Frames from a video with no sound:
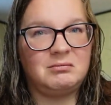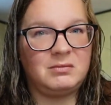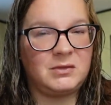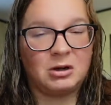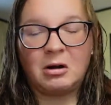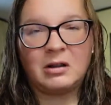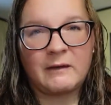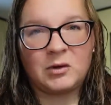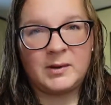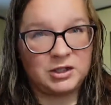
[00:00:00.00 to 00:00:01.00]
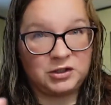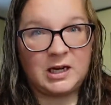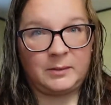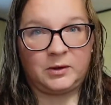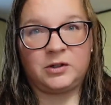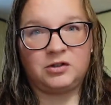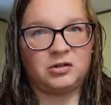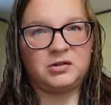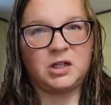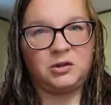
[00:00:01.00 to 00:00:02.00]
They're all level because you take birth control,
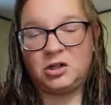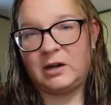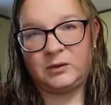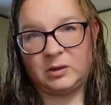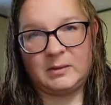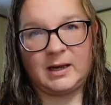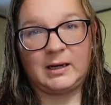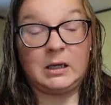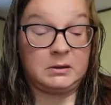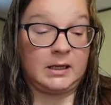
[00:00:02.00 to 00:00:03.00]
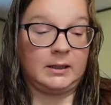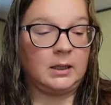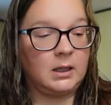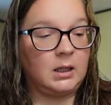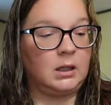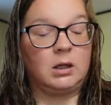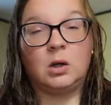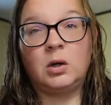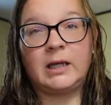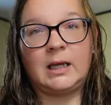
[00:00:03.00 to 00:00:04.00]
so you don't have to worry about it. And I was like,
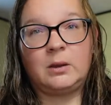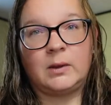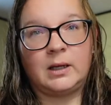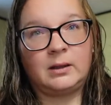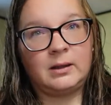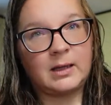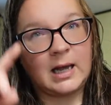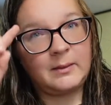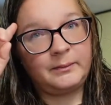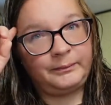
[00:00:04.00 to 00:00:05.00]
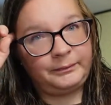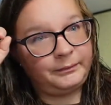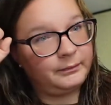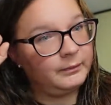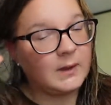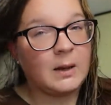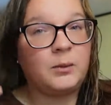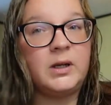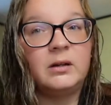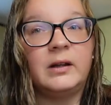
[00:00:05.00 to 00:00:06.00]
okay, well, I'm
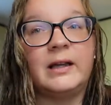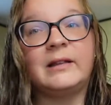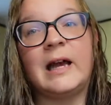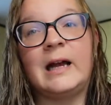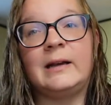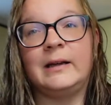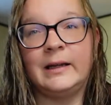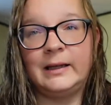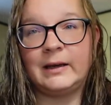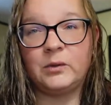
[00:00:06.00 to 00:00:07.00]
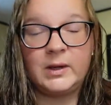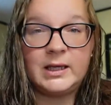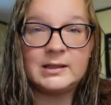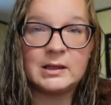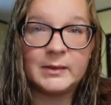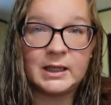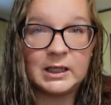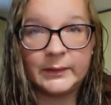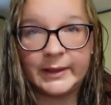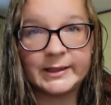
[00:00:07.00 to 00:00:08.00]
weird like that, and I have a winky stomach
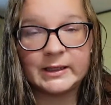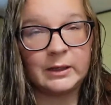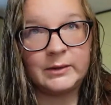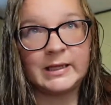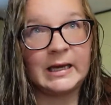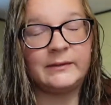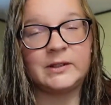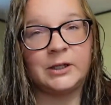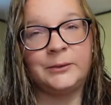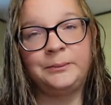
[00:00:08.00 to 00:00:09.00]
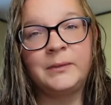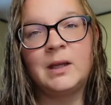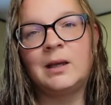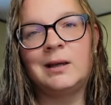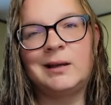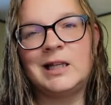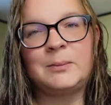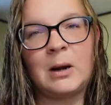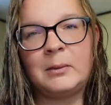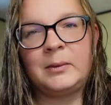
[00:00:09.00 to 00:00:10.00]
anyways, and I always have, so it's
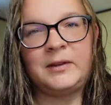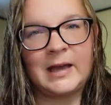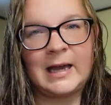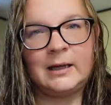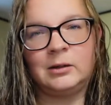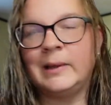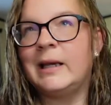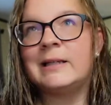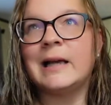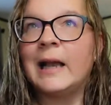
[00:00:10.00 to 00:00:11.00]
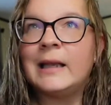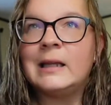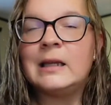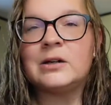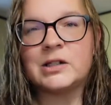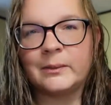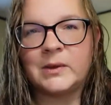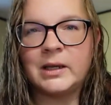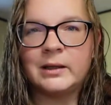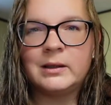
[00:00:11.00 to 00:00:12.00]
probably that, or my anxiety or
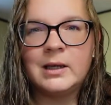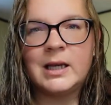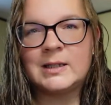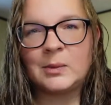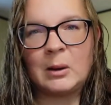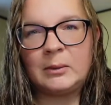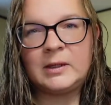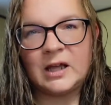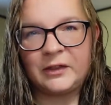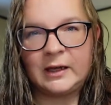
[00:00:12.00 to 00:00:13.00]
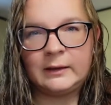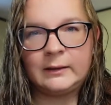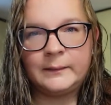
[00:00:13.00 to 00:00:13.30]
something. It's probably nothing.